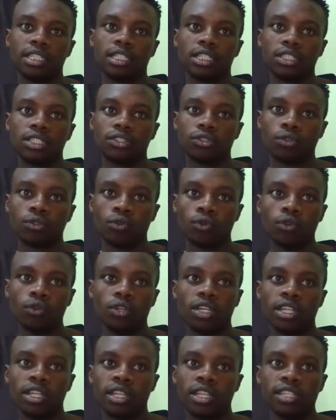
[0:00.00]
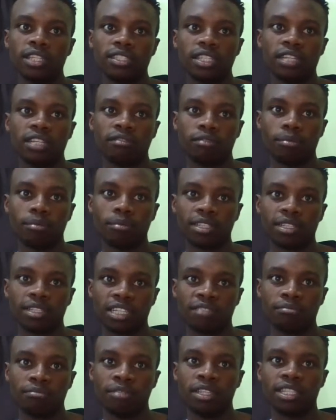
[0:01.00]
So, and this level must
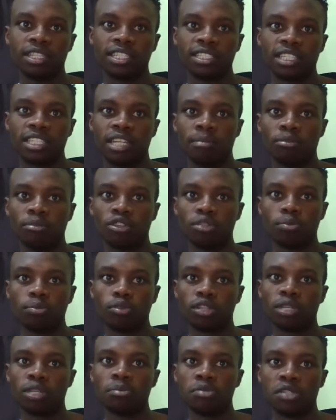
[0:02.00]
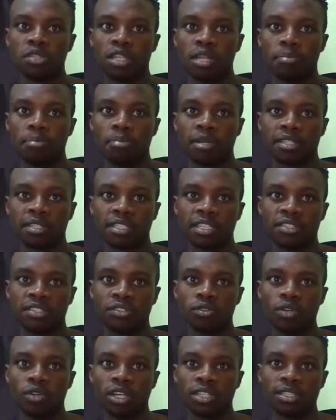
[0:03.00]
have been tested multiple times in the past. As
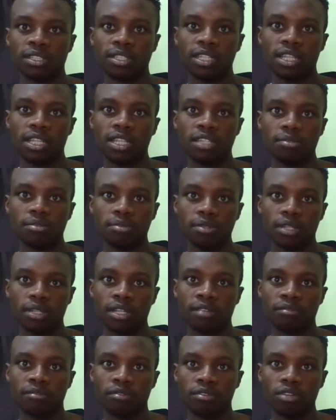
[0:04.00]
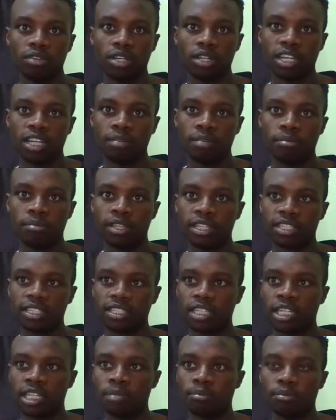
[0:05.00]
you can see, this level had been
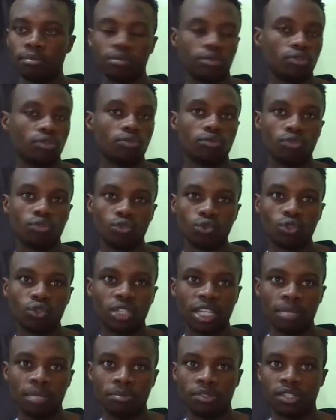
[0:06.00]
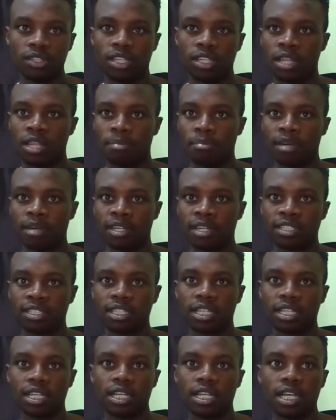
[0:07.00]
tested 2 times in the past.
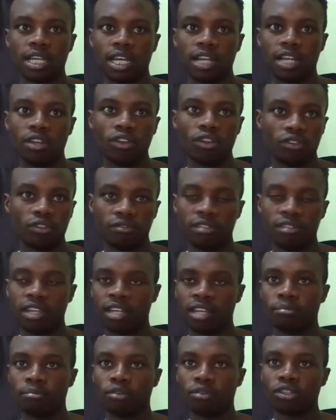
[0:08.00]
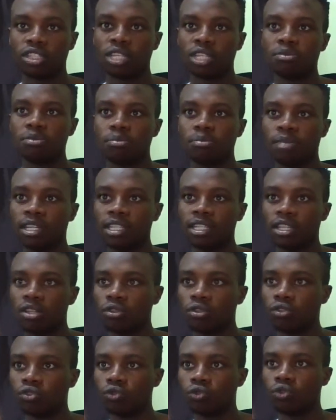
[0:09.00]
I don't know if there are more times, but
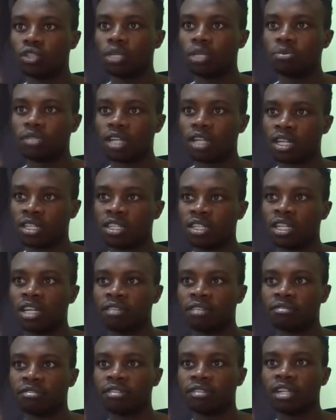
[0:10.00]
those 2 times are enough.